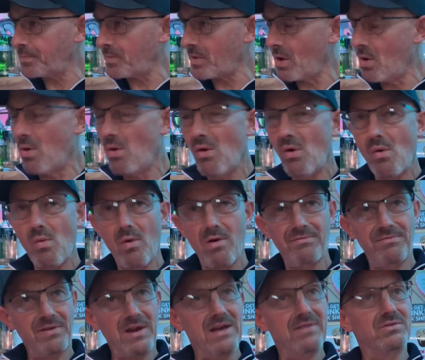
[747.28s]
what
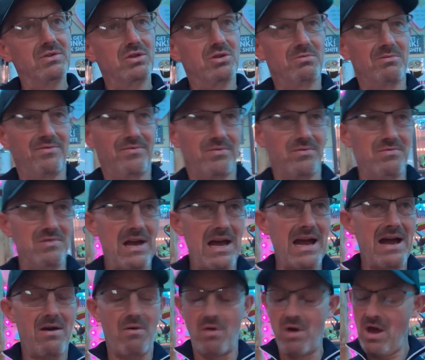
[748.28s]
flavours are coming through
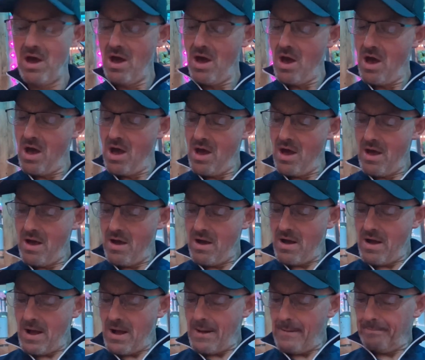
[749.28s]
now.
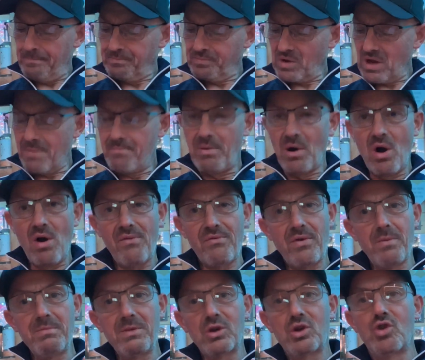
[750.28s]
Apart from
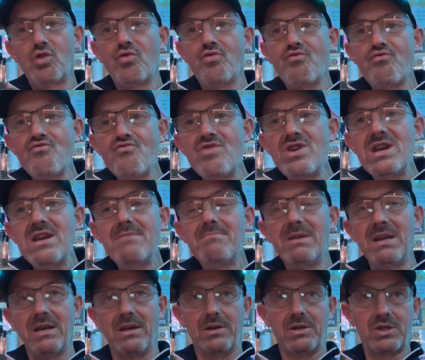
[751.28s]
the
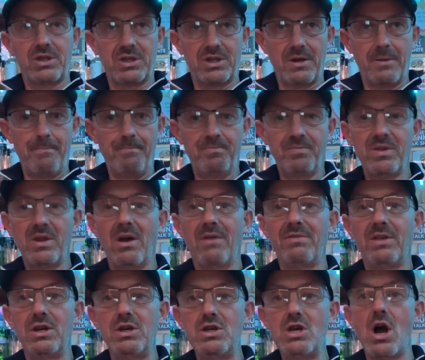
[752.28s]
creaminess of the
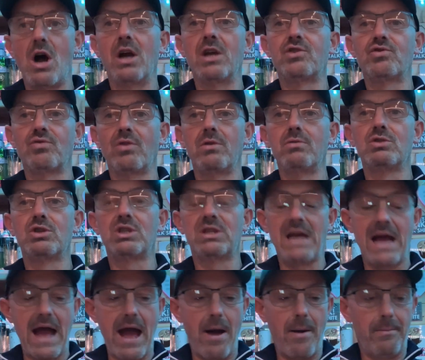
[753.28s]
nitro
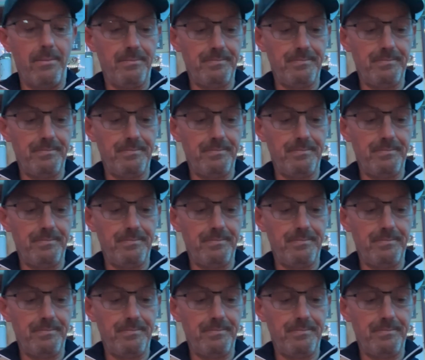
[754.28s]
stout,